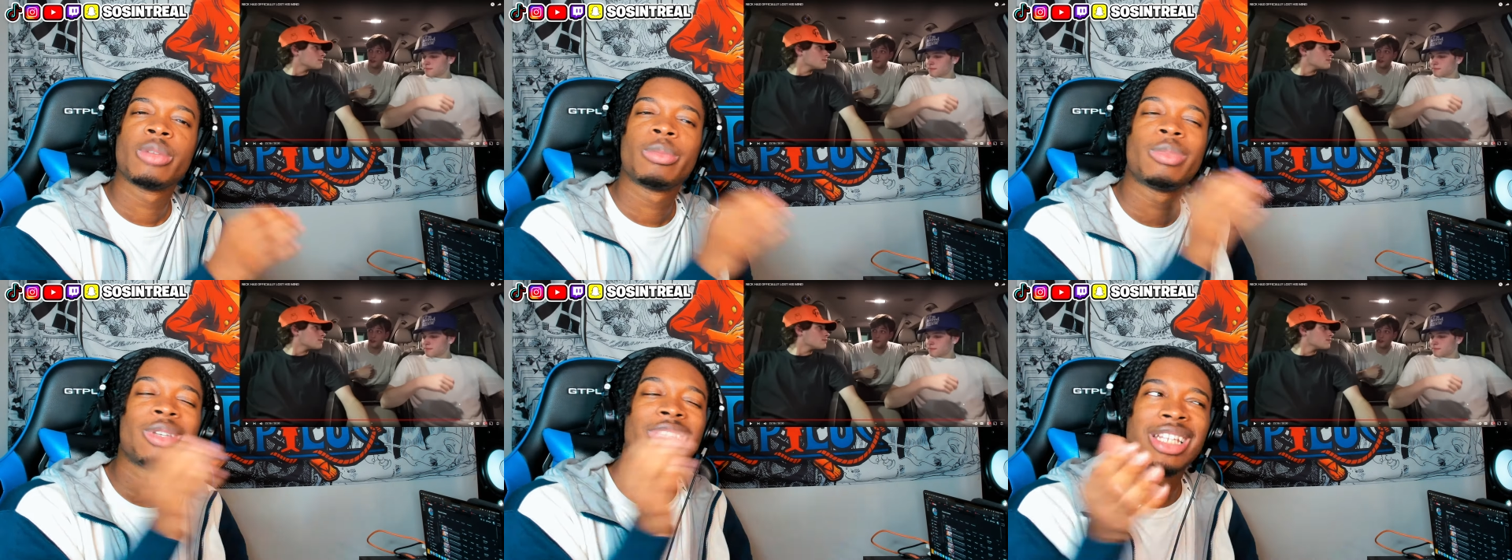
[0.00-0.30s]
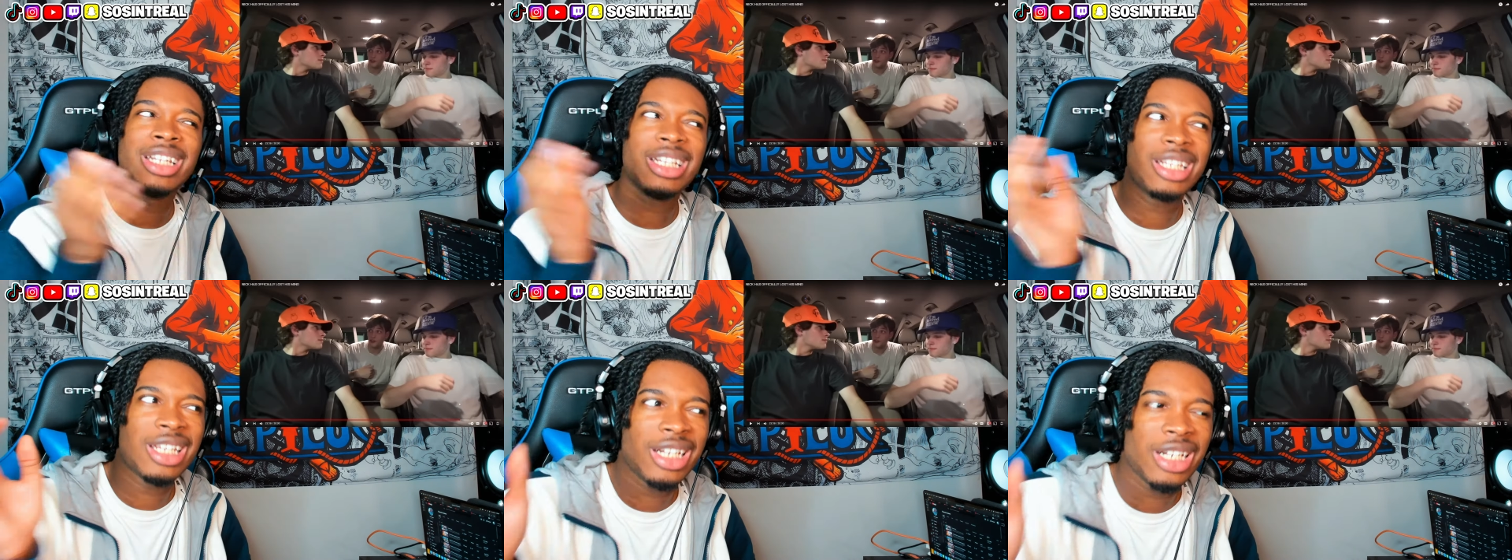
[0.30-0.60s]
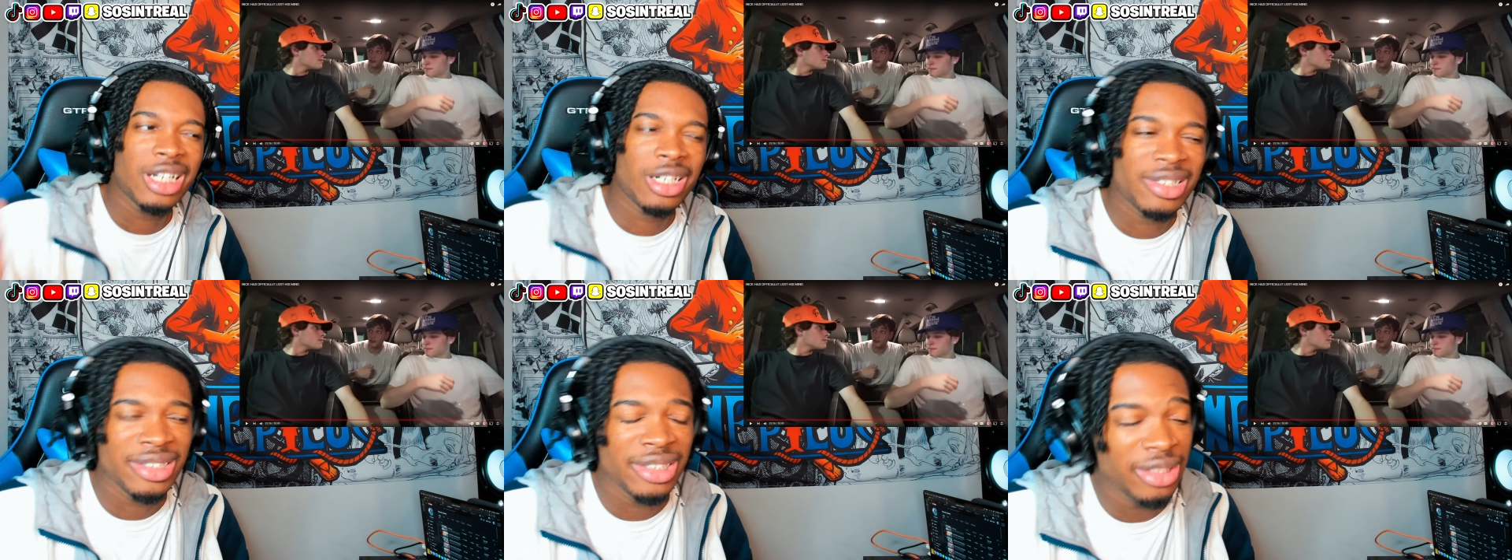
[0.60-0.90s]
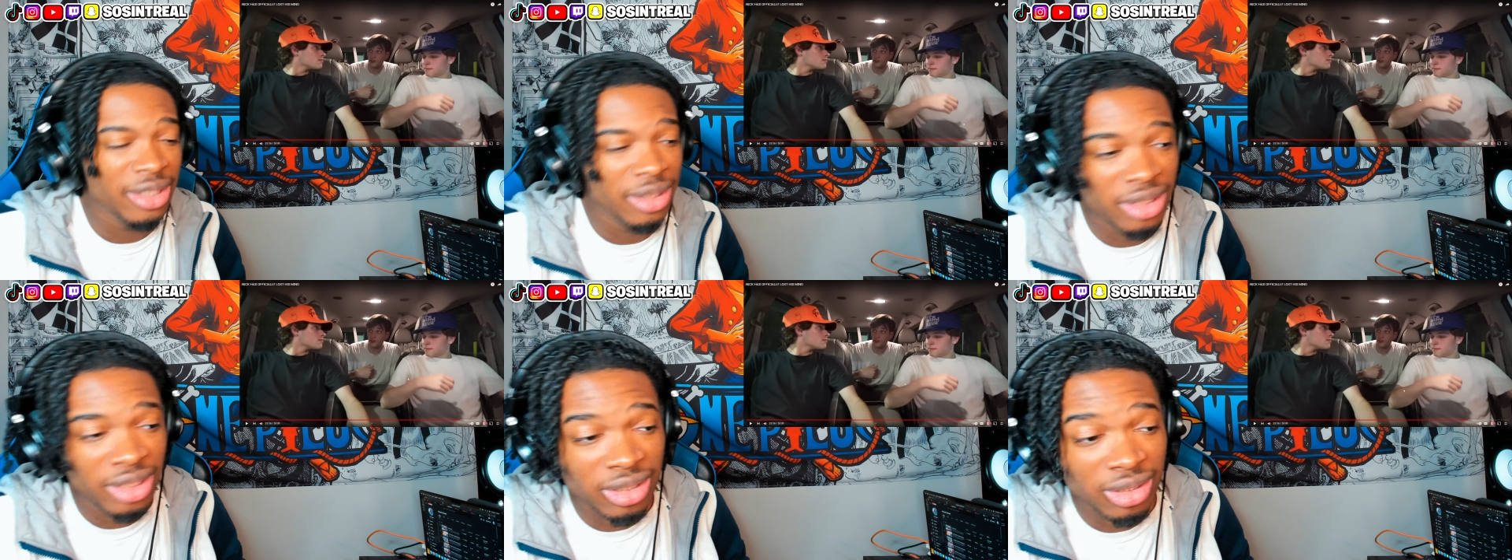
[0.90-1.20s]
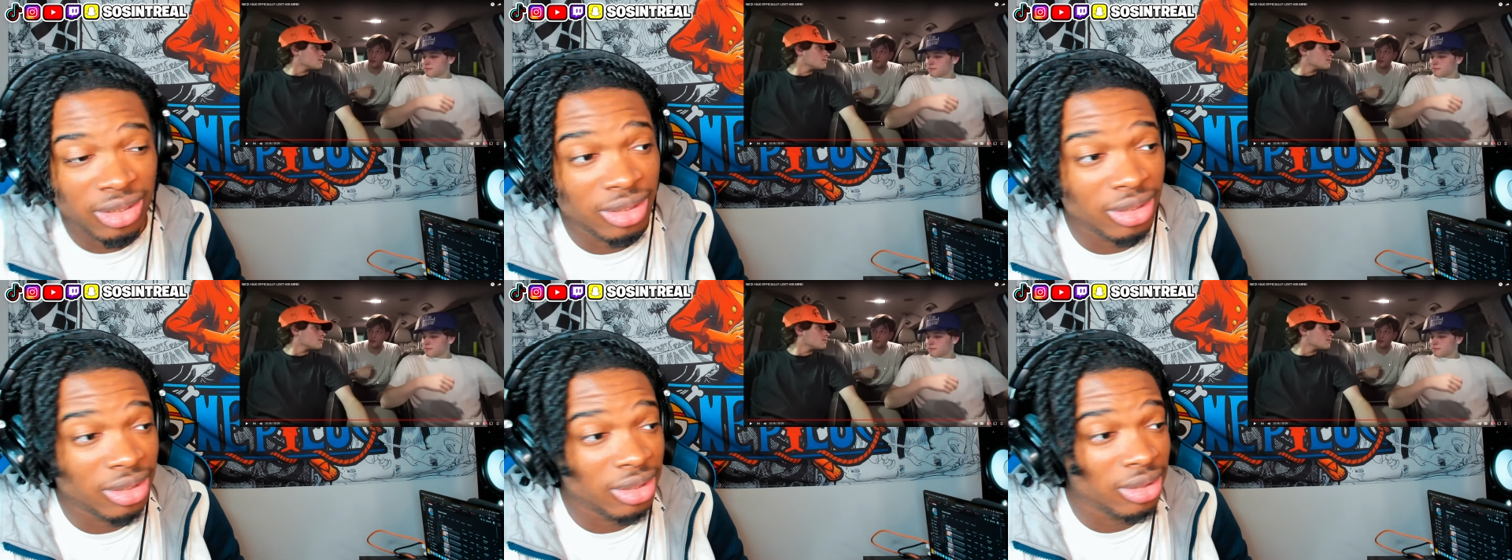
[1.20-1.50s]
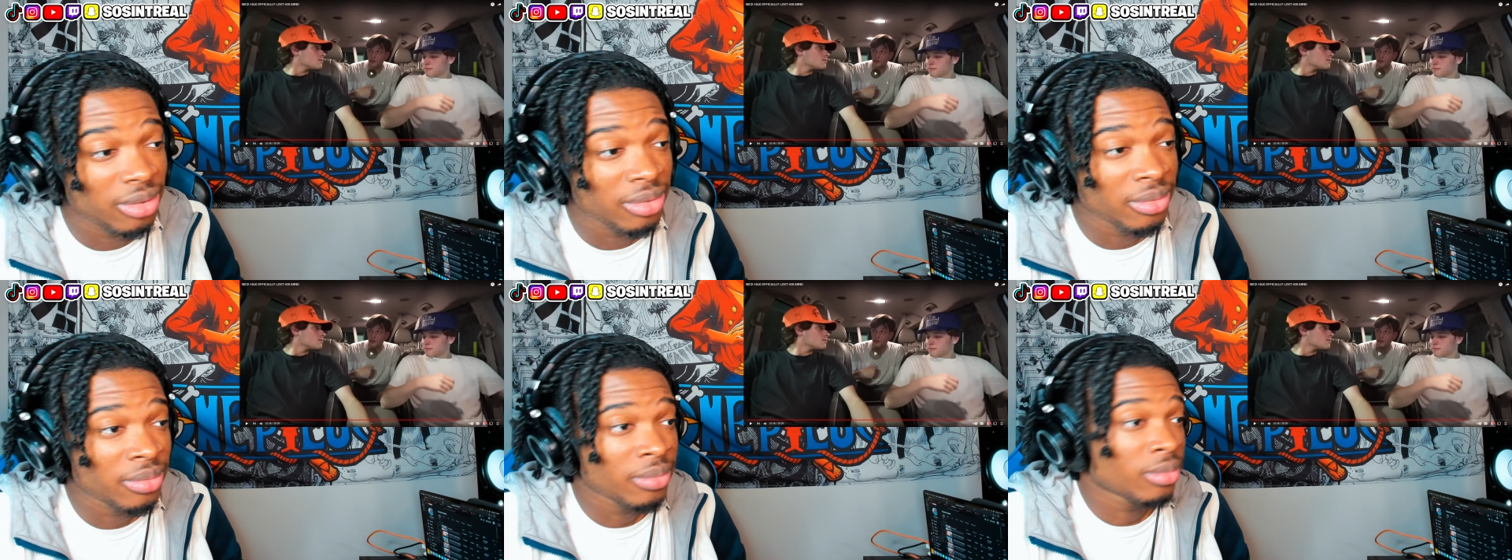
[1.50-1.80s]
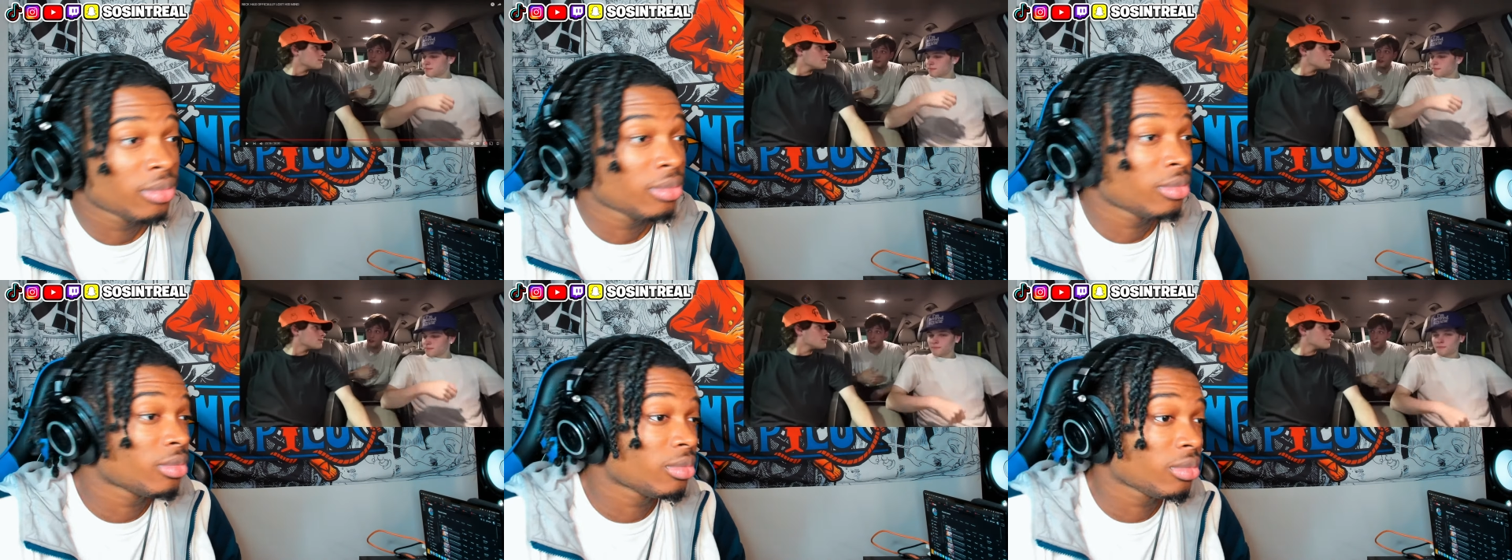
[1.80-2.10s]
But then again, I don't know. I don't know.
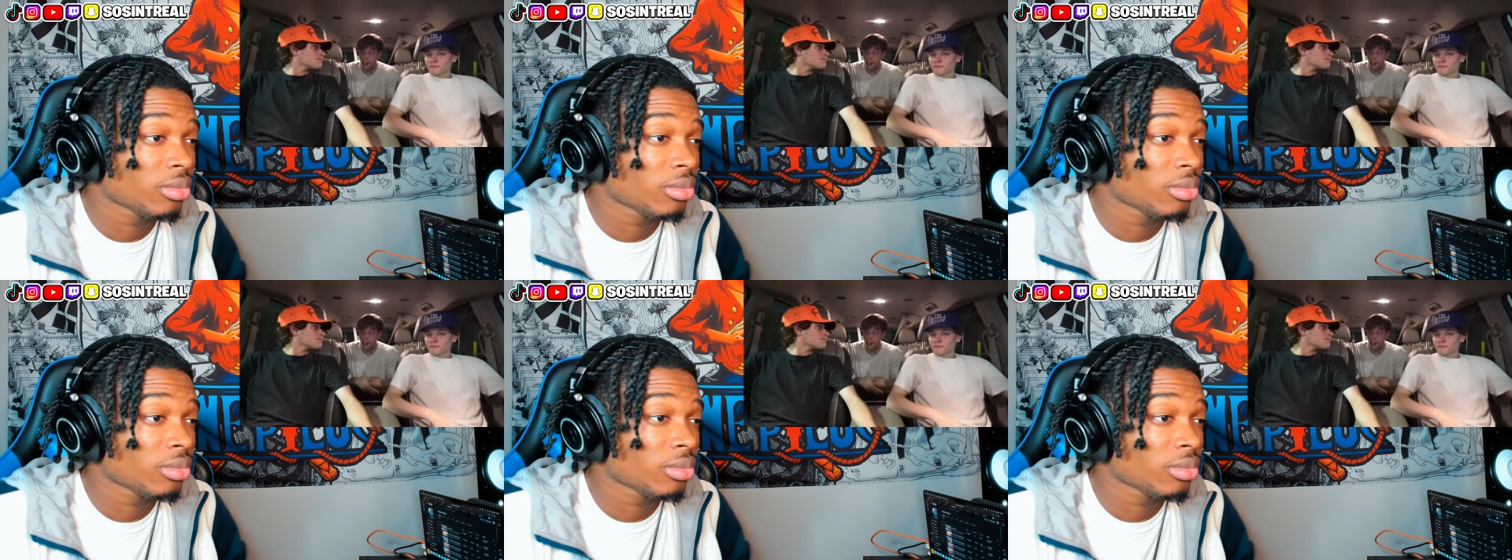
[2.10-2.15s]
You're